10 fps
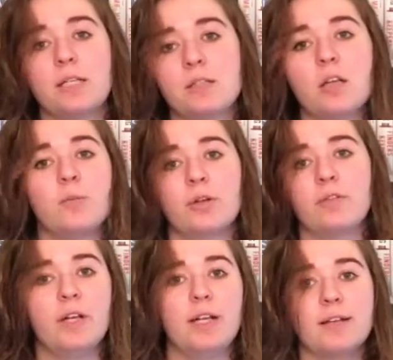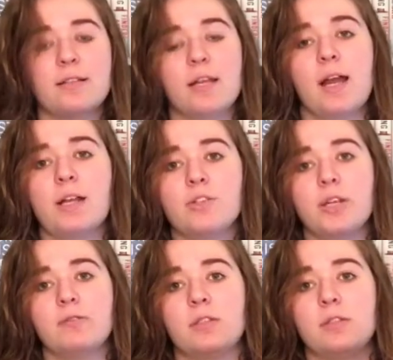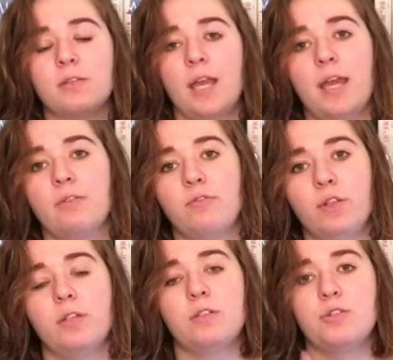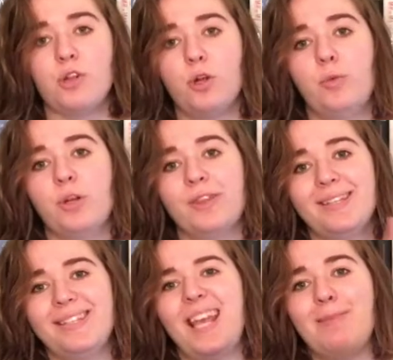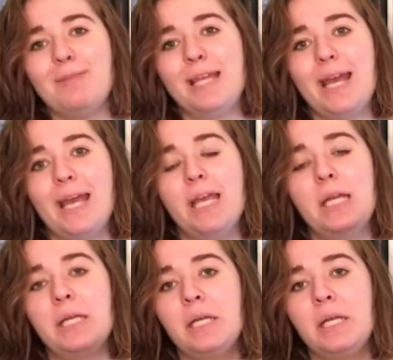I can start a book the very next day. I just can't start a book the same day